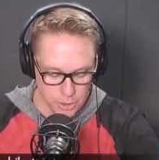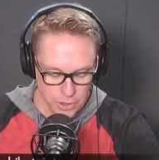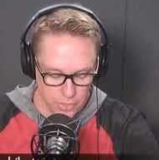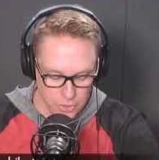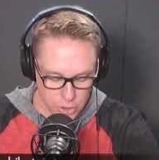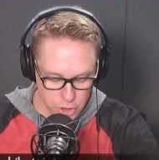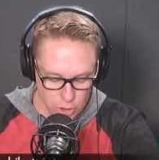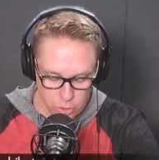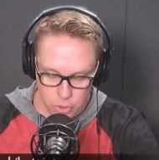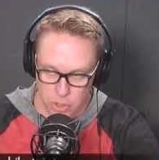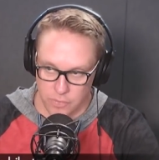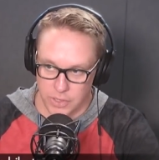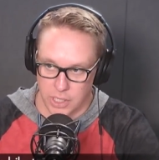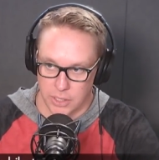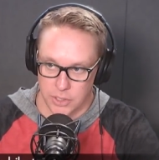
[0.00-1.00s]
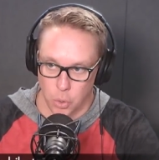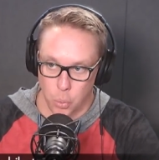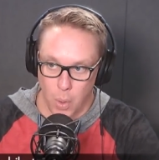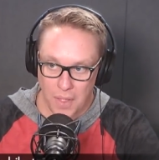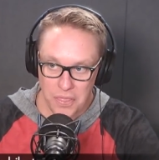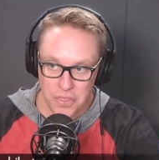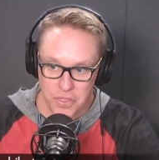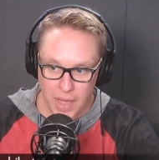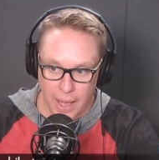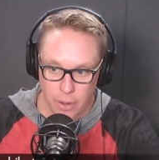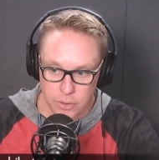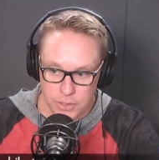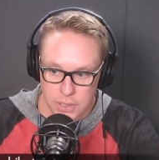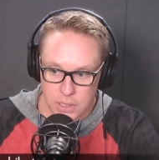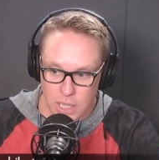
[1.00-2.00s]
Than the Show Trivia. It's a
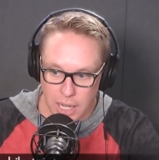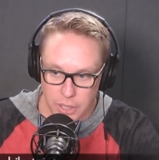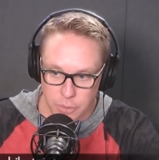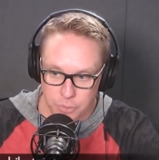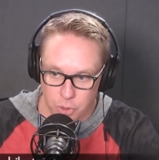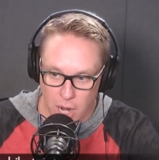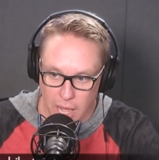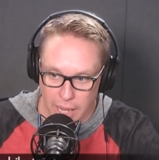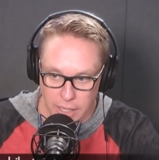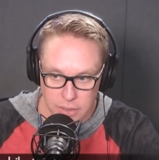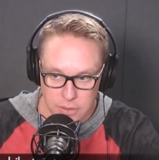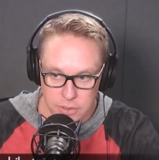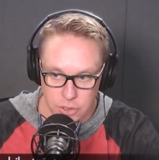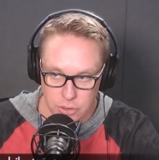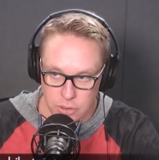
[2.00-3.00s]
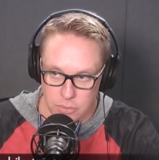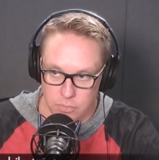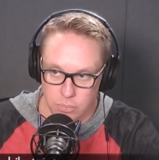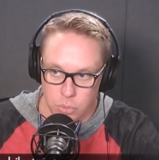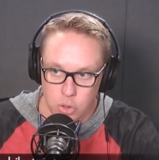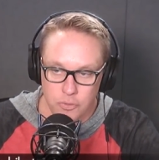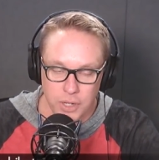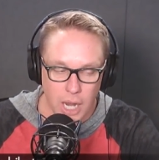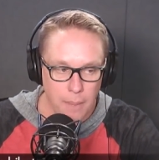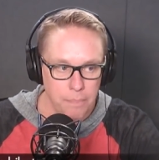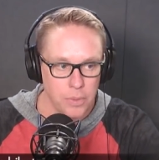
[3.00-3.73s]
$1,000 prize. You could move it up